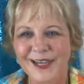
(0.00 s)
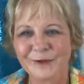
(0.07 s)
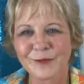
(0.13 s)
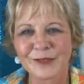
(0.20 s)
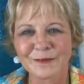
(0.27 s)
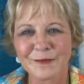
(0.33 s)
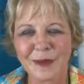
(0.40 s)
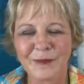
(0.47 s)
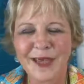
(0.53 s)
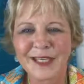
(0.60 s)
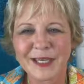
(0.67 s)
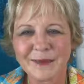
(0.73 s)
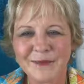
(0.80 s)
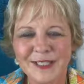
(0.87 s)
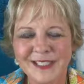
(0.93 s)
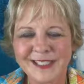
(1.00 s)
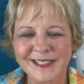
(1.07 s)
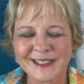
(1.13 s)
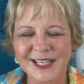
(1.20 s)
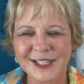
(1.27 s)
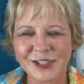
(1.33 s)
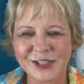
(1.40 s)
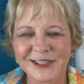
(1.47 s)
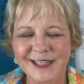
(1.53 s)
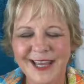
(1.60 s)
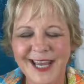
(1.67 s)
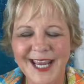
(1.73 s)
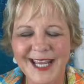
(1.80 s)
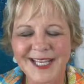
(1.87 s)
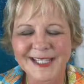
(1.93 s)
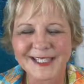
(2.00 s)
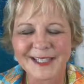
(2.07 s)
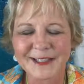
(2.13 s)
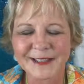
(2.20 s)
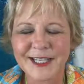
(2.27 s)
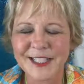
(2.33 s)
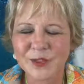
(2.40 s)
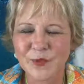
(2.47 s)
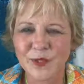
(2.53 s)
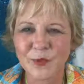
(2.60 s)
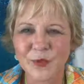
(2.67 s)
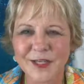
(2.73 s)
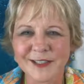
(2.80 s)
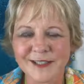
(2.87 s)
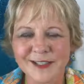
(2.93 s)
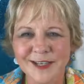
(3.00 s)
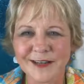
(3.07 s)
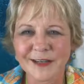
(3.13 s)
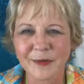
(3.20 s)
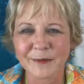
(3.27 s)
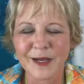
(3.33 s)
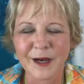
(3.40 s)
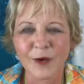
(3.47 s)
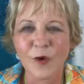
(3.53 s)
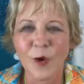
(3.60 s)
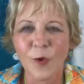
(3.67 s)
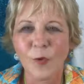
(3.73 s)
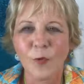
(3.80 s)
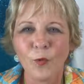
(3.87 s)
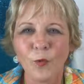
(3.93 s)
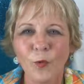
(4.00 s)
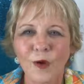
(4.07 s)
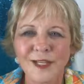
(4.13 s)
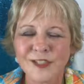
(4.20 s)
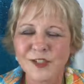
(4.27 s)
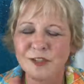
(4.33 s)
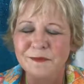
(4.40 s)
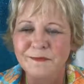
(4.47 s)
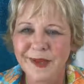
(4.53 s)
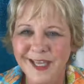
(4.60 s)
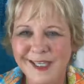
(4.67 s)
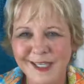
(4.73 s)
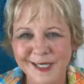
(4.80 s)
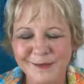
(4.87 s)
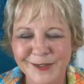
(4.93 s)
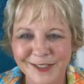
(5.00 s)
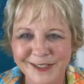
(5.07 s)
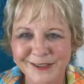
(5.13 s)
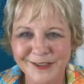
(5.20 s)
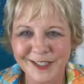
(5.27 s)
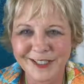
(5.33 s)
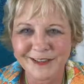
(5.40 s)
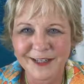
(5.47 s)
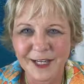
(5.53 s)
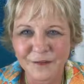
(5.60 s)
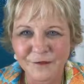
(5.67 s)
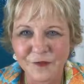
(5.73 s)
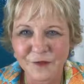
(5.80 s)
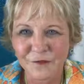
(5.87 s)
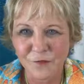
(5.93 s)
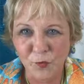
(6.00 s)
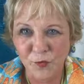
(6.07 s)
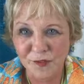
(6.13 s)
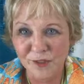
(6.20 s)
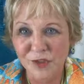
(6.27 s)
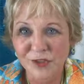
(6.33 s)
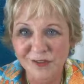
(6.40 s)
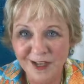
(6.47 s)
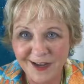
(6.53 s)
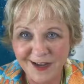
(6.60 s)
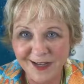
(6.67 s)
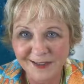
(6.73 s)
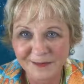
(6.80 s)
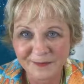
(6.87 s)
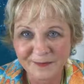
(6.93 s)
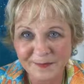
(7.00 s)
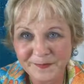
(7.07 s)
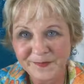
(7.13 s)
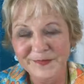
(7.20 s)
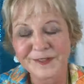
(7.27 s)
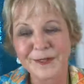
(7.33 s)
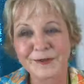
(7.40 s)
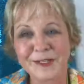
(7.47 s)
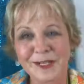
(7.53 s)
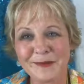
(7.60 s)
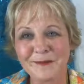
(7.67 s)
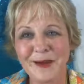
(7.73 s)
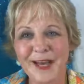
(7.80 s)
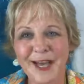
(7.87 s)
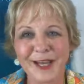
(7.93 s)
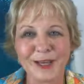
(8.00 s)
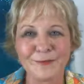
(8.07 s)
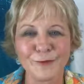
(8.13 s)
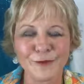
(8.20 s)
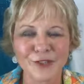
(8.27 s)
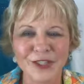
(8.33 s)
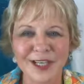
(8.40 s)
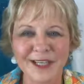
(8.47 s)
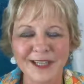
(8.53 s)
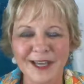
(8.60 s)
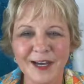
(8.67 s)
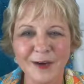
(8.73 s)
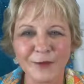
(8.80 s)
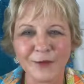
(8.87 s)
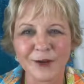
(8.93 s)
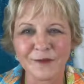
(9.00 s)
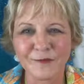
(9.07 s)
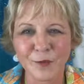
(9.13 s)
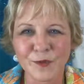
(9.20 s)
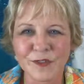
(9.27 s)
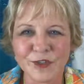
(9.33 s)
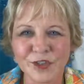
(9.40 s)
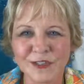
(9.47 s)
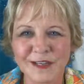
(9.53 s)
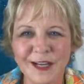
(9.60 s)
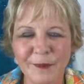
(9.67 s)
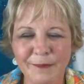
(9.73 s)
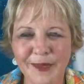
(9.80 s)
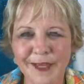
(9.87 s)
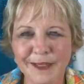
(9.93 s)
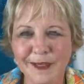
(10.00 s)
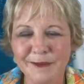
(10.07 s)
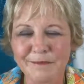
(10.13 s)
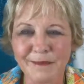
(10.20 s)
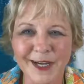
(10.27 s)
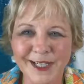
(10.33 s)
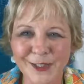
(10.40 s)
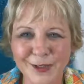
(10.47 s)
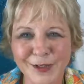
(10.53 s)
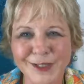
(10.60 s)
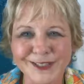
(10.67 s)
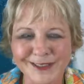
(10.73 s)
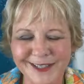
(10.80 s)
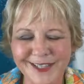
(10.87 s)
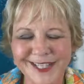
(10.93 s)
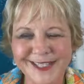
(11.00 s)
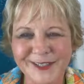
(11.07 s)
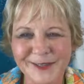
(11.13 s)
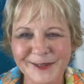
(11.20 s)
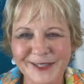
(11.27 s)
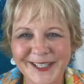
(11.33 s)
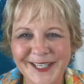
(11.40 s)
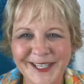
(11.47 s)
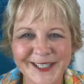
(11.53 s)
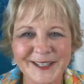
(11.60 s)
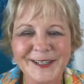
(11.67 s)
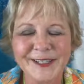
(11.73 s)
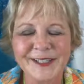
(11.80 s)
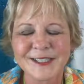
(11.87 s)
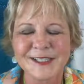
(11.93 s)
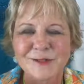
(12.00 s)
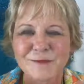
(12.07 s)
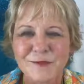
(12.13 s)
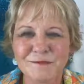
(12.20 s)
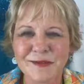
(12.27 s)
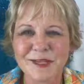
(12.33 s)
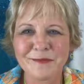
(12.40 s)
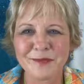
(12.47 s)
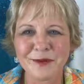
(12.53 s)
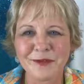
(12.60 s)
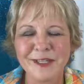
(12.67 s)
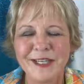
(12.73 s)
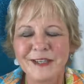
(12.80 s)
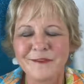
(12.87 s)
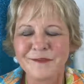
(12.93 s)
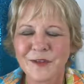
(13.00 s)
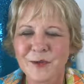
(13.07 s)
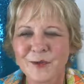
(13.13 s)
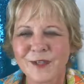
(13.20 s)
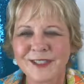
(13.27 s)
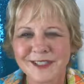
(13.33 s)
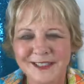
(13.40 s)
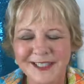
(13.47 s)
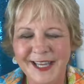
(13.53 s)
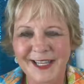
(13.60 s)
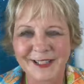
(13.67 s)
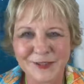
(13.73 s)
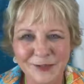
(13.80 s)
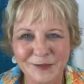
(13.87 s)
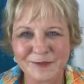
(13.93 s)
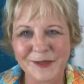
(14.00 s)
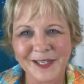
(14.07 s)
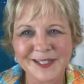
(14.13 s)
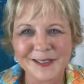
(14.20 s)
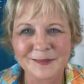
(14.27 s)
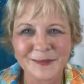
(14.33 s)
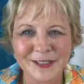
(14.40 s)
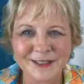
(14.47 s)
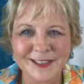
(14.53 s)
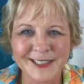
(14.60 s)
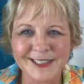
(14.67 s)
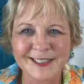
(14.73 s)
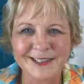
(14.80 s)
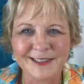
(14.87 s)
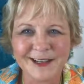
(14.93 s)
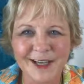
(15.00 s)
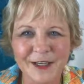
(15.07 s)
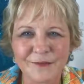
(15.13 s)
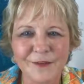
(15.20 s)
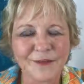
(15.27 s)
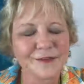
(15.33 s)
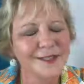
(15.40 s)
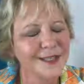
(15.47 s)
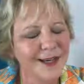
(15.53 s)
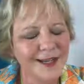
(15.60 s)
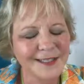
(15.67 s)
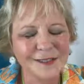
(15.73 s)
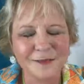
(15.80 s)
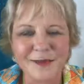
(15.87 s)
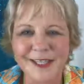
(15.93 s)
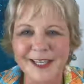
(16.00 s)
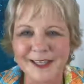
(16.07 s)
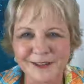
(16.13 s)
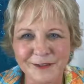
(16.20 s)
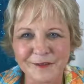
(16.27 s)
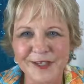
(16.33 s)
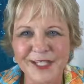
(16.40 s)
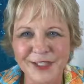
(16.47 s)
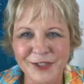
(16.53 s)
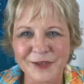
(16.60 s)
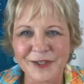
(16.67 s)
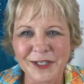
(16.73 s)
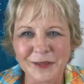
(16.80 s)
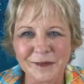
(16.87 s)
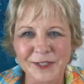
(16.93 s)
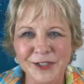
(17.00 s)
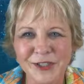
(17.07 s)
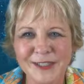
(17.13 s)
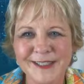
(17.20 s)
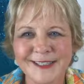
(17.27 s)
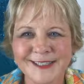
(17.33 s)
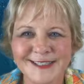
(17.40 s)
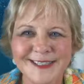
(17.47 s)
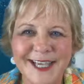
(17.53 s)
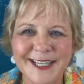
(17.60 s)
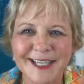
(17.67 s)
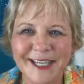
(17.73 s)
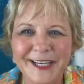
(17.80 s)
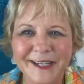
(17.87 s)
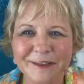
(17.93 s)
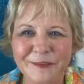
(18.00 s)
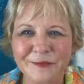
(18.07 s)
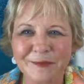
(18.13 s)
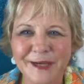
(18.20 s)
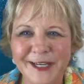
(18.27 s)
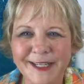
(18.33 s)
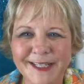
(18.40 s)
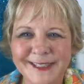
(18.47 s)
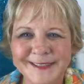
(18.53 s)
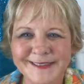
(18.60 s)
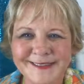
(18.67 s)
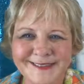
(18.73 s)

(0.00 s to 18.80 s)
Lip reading: with my Makeup Monday session. And next week we're going to talk about what's your makeup going to look like for the 4th of July. So come back and we'll check out what 4th of July makeup might look like, okay? So remember, if you want to enhance your possibilities in life, you've got to be elevating your image. Take care, everybody.